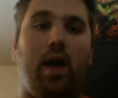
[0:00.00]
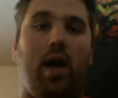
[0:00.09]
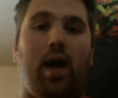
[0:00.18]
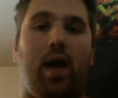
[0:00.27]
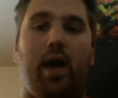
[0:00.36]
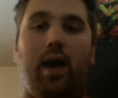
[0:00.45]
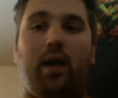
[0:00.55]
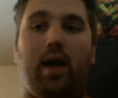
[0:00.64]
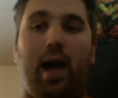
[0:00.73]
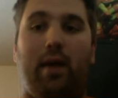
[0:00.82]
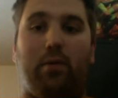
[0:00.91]
and
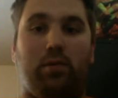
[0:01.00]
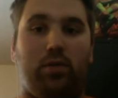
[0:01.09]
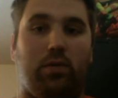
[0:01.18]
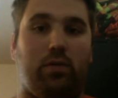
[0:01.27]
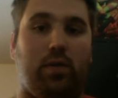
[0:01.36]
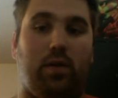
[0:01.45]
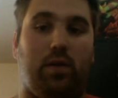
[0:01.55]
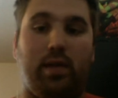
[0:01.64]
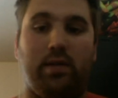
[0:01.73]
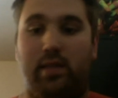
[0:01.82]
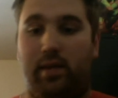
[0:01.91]
I will do them
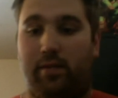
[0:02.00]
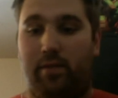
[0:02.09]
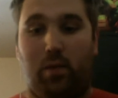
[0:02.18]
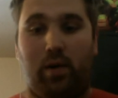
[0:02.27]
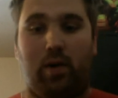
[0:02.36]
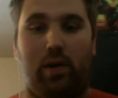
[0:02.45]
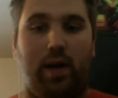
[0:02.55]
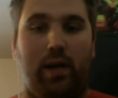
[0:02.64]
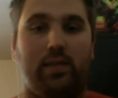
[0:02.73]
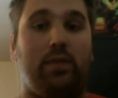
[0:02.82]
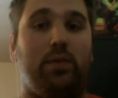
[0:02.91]
and see if they work or not
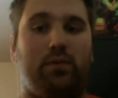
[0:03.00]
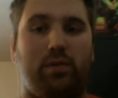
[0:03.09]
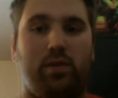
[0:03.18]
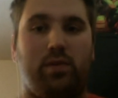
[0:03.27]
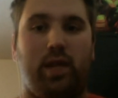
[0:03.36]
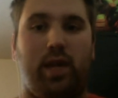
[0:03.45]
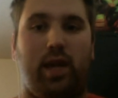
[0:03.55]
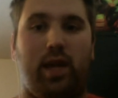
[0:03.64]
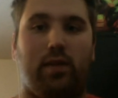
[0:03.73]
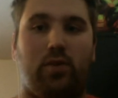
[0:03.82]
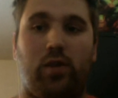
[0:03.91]
and see what results I
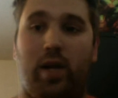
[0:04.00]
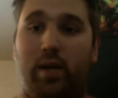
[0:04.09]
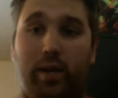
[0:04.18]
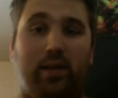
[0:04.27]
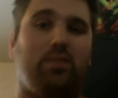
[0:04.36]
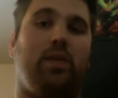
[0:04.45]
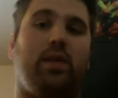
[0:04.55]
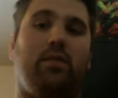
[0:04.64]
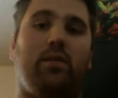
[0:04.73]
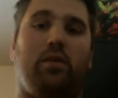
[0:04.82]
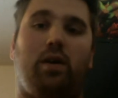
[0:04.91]
get, and try to bring as many
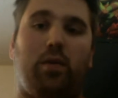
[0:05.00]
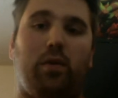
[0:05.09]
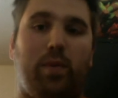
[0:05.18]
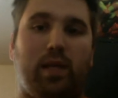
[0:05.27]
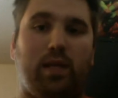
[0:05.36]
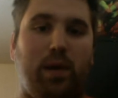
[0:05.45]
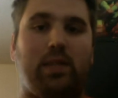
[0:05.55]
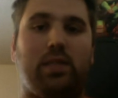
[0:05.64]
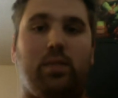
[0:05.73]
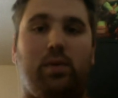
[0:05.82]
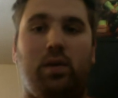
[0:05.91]
of you along with me as
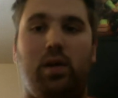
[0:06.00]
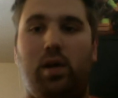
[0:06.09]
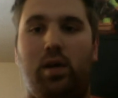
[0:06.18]
possible.